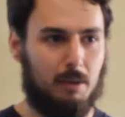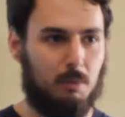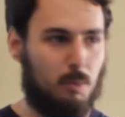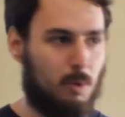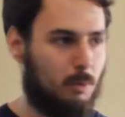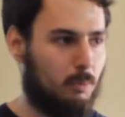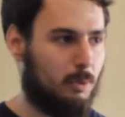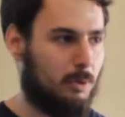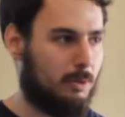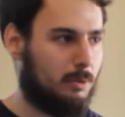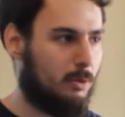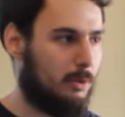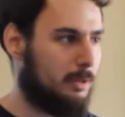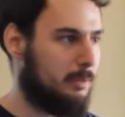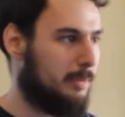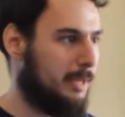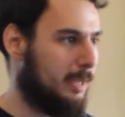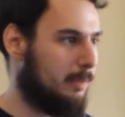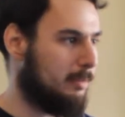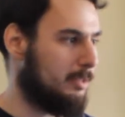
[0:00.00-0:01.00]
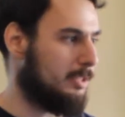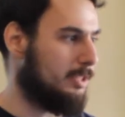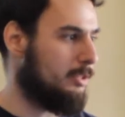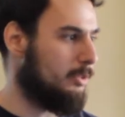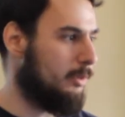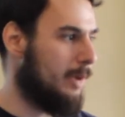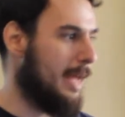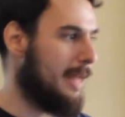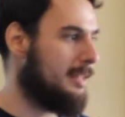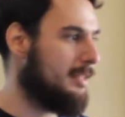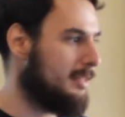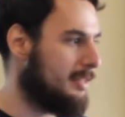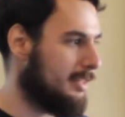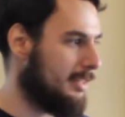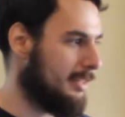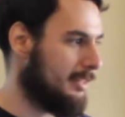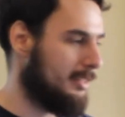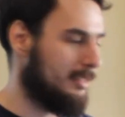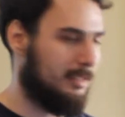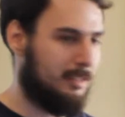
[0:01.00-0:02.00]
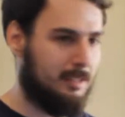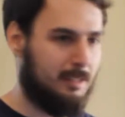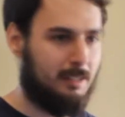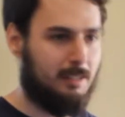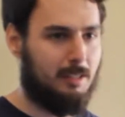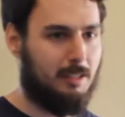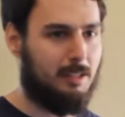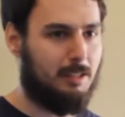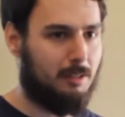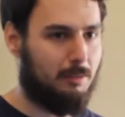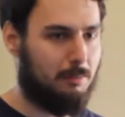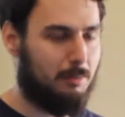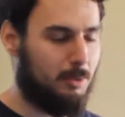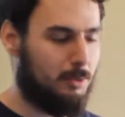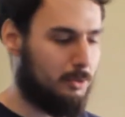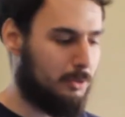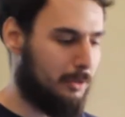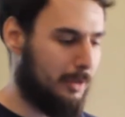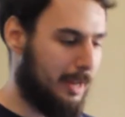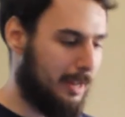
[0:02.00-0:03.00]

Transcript: well, we're going to be able to do anything in the future.